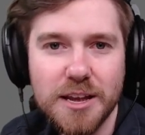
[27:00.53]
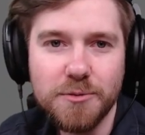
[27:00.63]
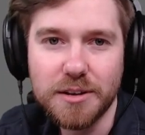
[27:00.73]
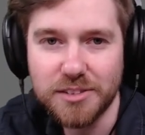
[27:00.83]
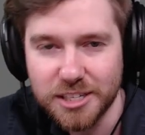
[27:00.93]

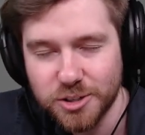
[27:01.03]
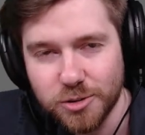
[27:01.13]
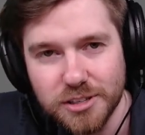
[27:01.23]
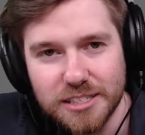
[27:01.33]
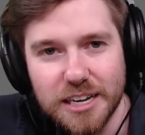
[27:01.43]
we have the
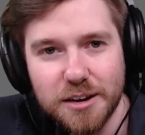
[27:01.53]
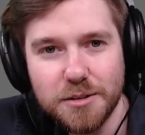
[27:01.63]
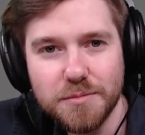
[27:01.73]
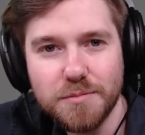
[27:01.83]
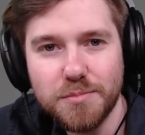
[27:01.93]
Discord link
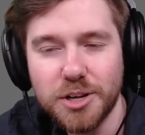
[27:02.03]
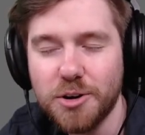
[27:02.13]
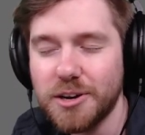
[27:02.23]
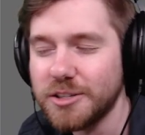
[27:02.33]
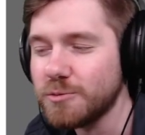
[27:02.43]
down
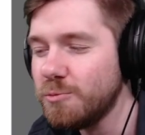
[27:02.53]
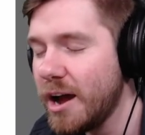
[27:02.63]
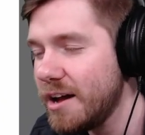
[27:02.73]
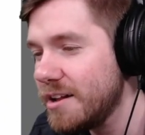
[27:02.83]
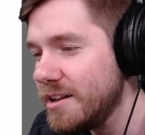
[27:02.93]
below as
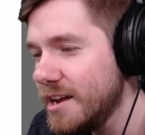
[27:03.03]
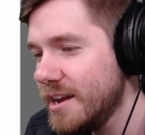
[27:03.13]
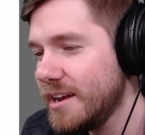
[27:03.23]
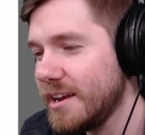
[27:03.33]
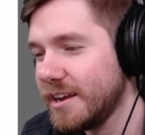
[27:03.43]
well.
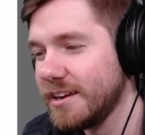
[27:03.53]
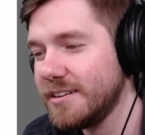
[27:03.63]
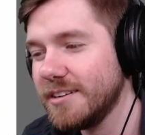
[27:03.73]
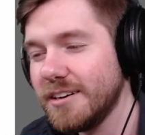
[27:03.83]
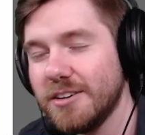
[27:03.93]

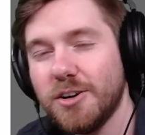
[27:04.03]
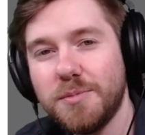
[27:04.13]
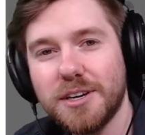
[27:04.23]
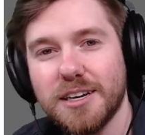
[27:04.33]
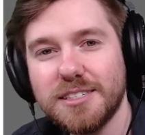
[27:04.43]
And hope
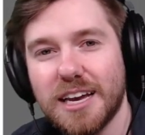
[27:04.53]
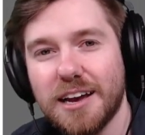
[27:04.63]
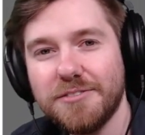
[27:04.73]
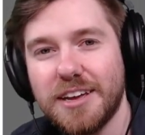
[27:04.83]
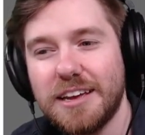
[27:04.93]
you guys
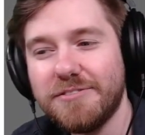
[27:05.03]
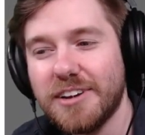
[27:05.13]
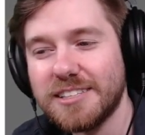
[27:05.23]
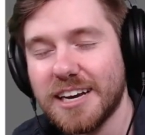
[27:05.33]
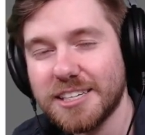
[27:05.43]
have a
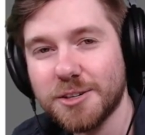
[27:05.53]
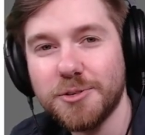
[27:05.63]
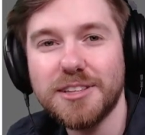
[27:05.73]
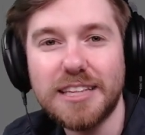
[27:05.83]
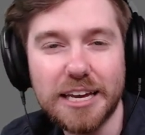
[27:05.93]
fantastic
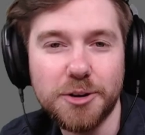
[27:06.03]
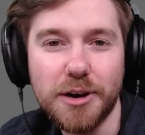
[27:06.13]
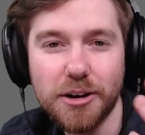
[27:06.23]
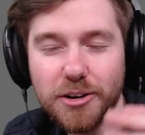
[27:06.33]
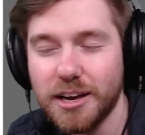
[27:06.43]
one. Thank you,
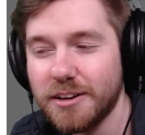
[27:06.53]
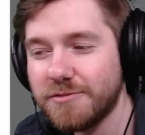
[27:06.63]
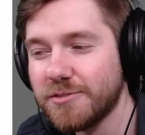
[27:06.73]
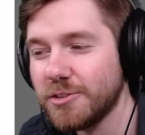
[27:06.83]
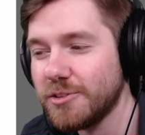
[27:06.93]
Arrowhead,
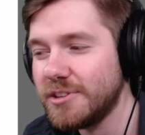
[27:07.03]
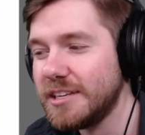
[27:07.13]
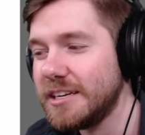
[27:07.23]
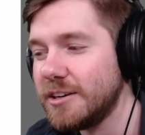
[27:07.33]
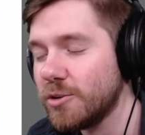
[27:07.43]
for
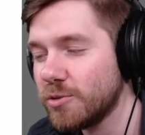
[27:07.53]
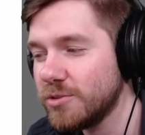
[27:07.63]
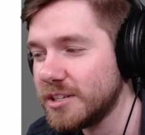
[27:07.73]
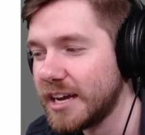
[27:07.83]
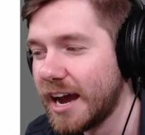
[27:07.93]
the
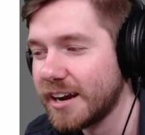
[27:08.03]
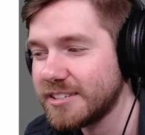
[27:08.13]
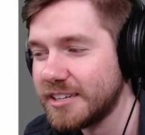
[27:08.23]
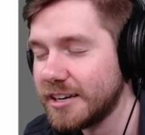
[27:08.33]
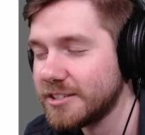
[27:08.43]
early
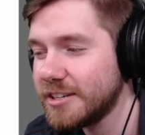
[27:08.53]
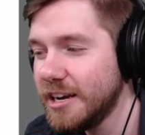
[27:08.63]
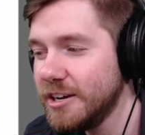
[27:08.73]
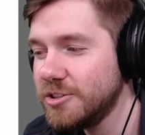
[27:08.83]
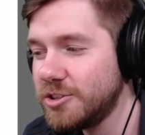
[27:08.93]
access
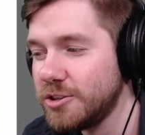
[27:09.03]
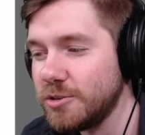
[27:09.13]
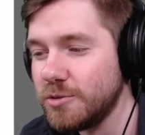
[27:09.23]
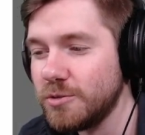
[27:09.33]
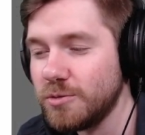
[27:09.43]

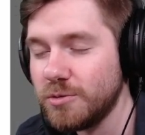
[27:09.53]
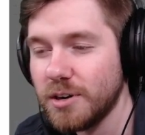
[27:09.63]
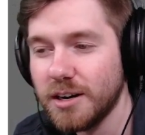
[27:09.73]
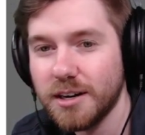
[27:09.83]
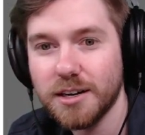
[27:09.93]
to
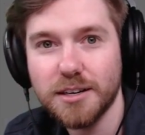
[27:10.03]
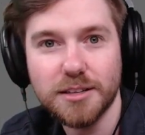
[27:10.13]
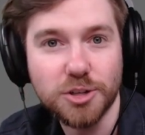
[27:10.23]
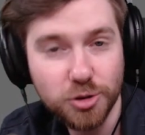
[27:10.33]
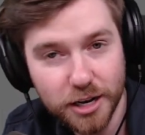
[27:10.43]

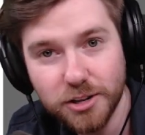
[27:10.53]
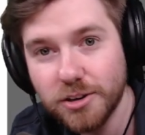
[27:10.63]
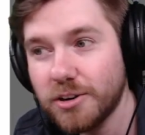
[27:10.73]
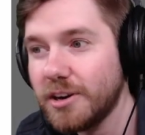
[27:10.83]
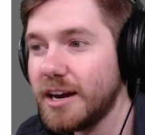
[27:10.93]
the
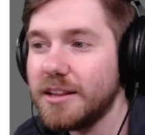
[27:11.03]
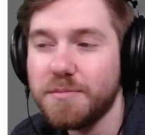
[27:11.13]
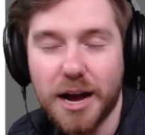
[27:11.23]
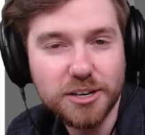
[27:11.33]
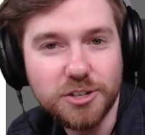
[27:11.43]
trailer and the
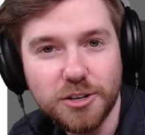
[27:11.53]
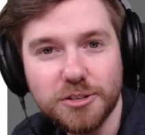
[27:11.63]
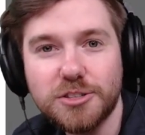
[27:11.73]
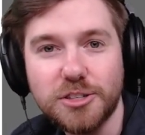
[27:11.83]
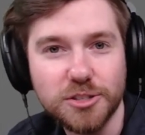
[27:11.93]
patch
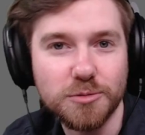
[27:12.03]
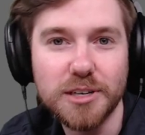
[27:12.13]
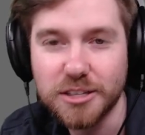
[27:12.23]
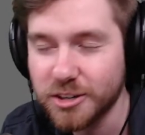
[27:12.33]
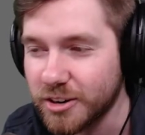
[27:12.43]
notes, just so we
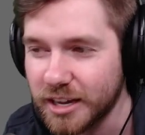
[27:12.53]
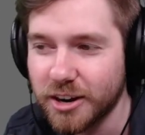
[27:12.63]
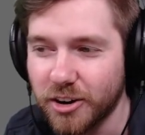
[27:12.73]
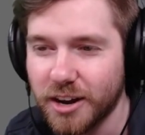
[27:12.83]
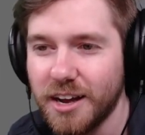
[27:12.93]
can start
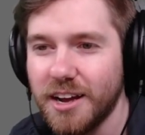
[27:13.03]
getting our